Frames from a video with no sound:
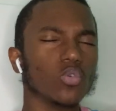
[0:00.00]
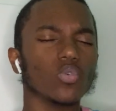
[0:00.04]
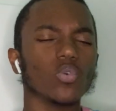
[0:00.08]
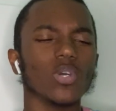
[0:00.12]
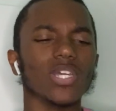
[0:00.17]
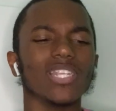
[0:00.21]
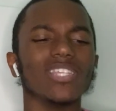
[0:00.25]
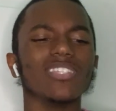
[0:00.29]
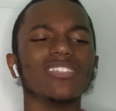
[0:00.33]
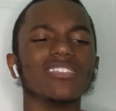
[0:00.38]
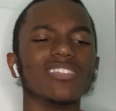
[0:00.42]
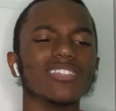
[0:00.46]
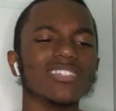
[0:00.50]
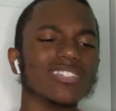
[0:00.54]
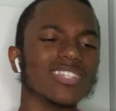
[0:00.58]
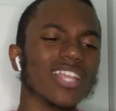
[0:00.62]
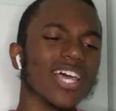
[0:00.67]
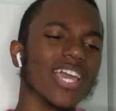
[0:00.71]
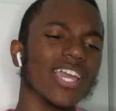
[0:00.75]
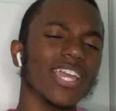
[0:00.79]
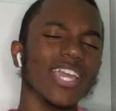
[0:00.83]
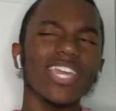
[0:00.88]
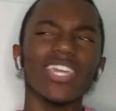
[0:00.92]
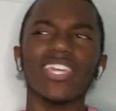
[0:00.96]
And it's just
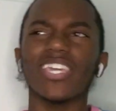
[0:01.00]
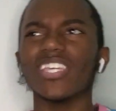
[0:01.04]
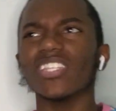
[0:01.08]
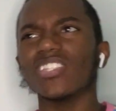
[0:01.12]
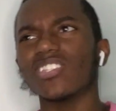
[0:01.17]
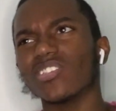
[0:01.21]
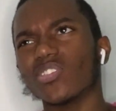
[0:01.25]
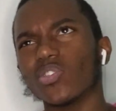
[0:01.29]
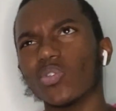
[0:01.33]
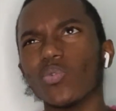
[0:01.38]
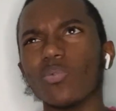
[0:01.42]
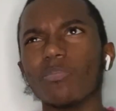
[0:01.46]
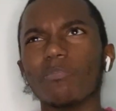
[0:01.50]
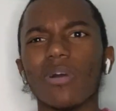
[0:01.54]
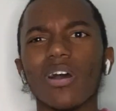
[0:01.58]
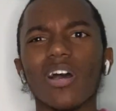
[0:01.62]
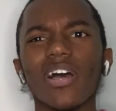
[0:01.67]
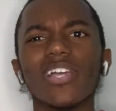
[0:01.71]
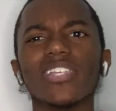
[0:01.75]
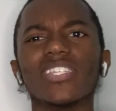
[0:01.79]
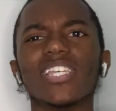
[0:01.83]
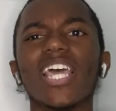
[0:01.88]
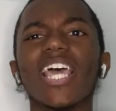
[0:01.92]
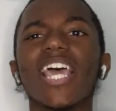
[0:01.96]
like, it gets too much.